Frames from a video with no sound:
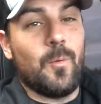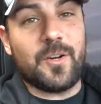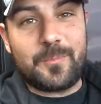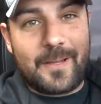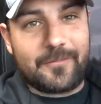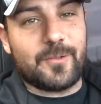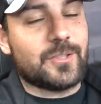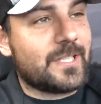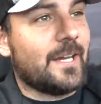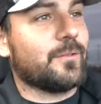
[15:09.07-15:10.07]
One of my
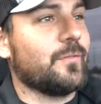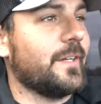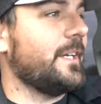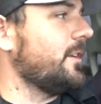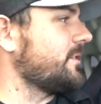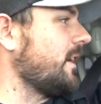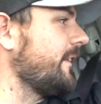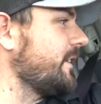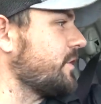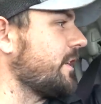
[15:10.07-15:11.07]
first ever videos
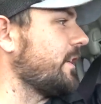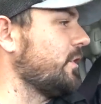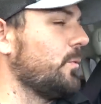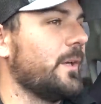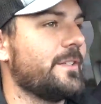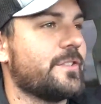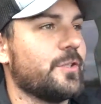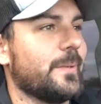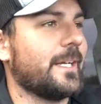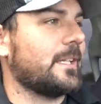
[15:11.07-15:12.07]
on this channel was
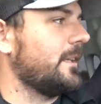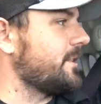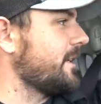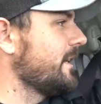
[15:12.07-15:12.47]
doing a clutch.